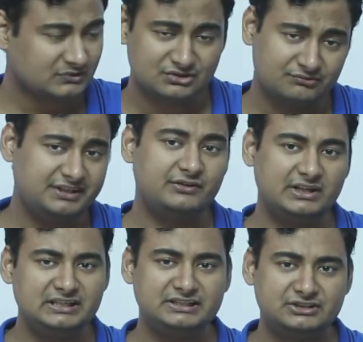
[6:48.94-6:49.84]
So we
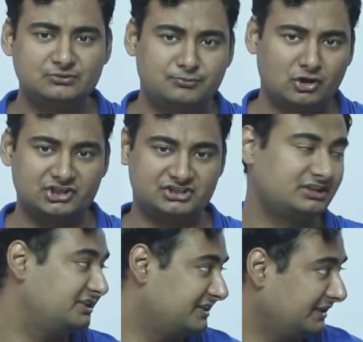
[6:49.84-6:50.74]
really need to polish the
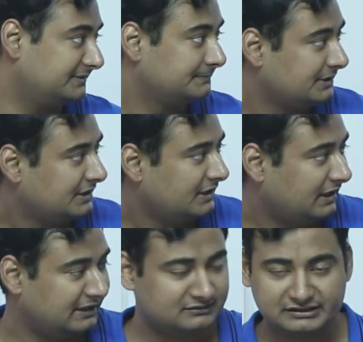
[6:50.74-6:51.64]
design.
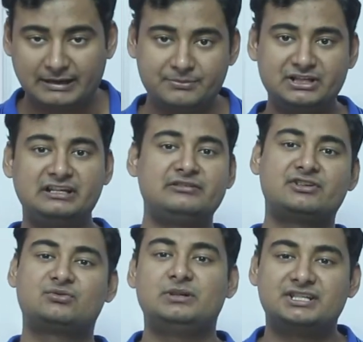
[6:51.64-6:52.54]
And capital
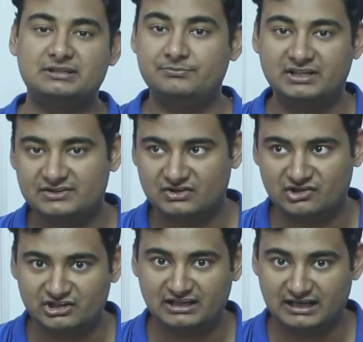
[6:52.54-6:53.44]
investment is the biggest
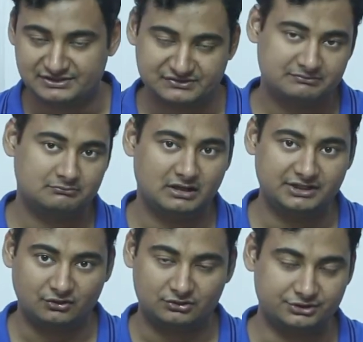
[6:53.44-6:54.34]
hurdle as I
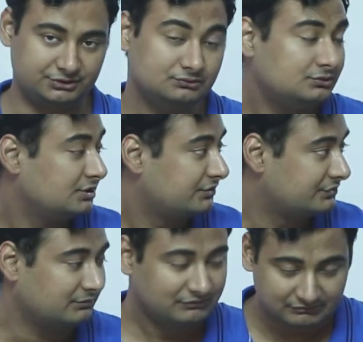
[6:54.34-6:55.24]
talk to you.
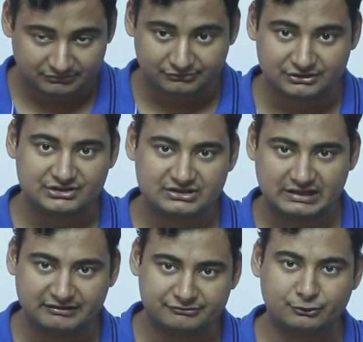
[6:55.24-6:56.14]
So first
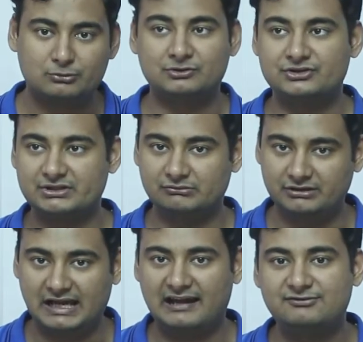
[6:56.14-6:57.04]
and foremost,
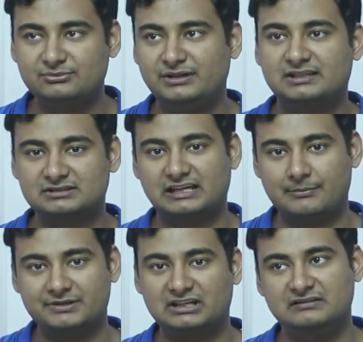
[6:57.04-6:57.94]
we have to make the
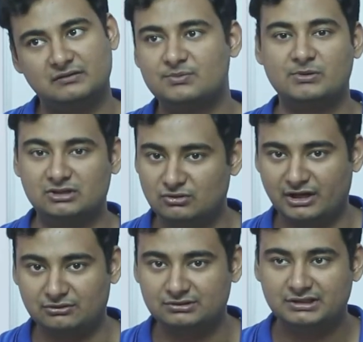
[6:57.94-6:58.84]
capital investment go
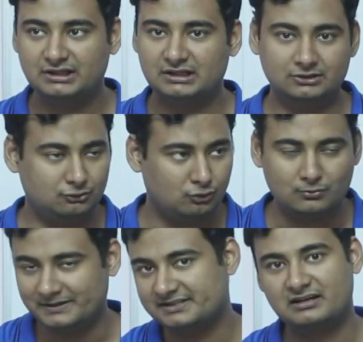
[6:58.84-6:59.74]
down.
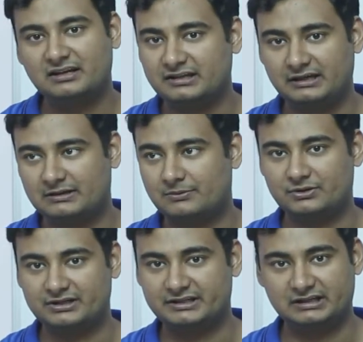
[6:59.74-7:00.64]
Nobody's gonna care
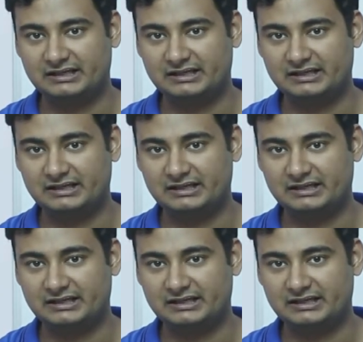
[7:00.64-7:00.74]
about it.